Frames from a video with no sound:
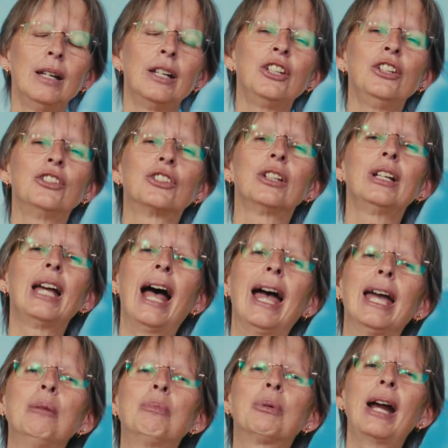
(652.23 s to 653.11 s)
You see,
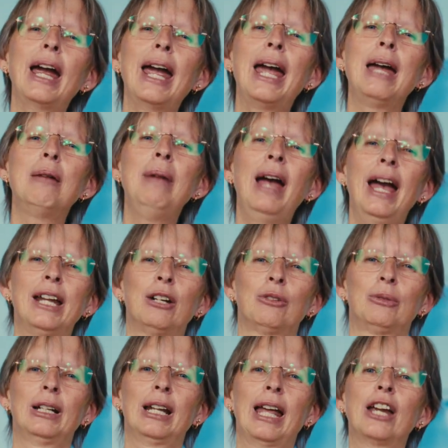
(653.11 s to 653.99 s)
Abraham had a
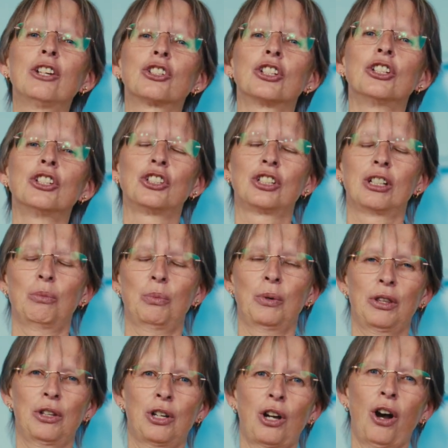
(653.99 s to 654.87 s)
relationship
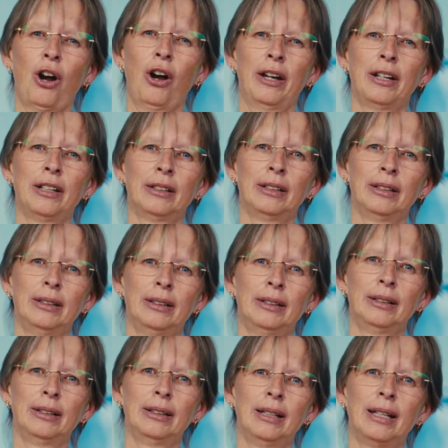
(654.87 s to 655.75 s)
with God
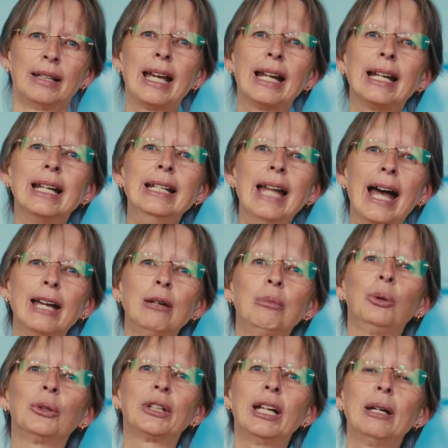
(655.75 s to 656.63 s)
that
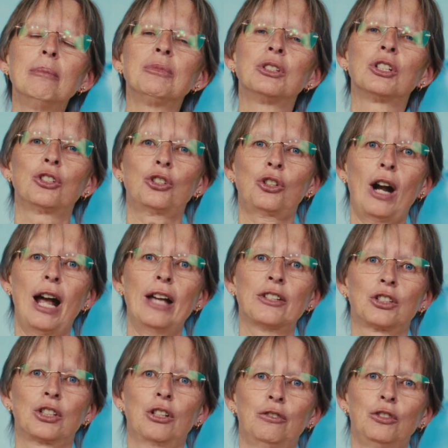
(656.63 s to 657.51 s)
enabled him to
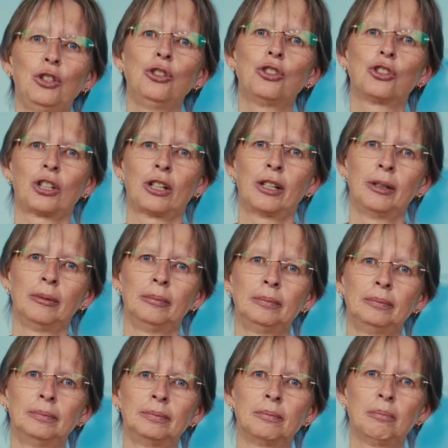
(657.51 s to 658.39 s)
trust the future
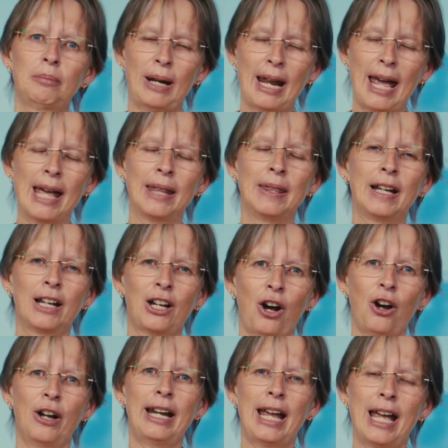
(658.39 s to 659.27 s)
plan that
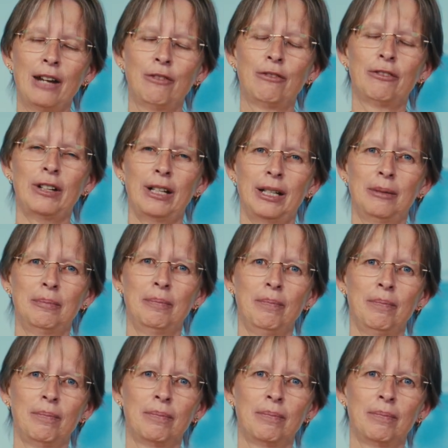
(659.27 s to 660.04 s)
God had for him.